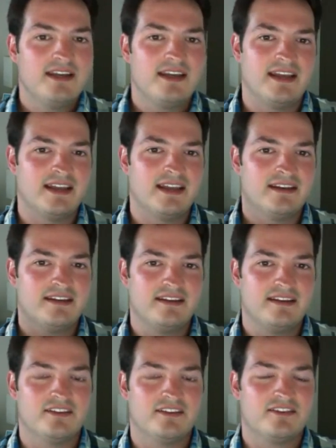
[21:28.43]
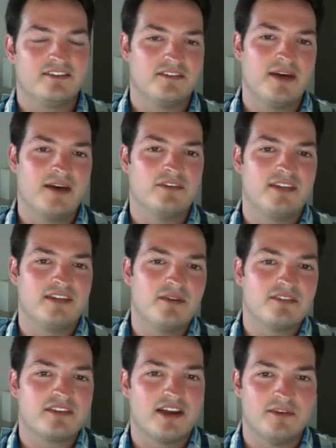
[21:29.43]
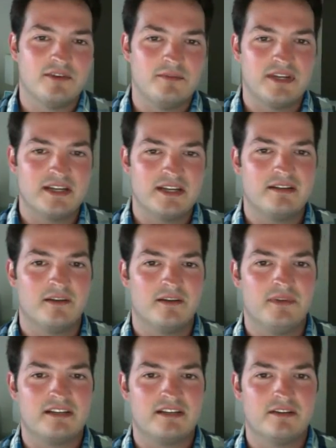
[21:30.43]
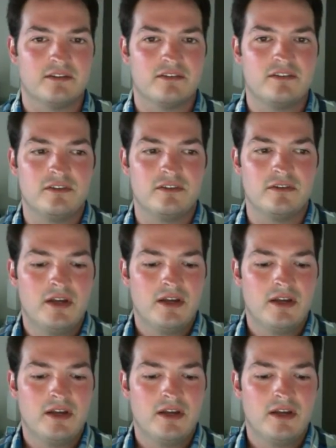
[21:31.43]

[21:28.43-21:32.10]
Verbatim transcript: and you know, so that was that was kind of a big a big deal too.